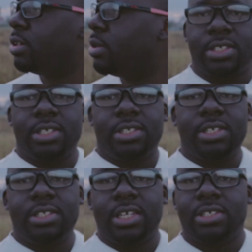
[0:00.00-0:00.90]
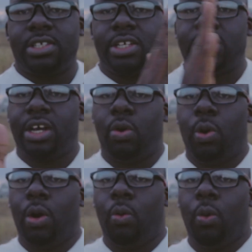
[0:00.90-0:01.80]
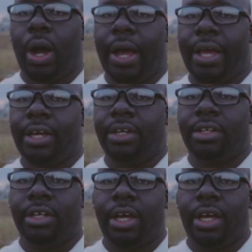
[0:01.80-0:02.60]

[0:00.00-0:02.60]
since there's such a wide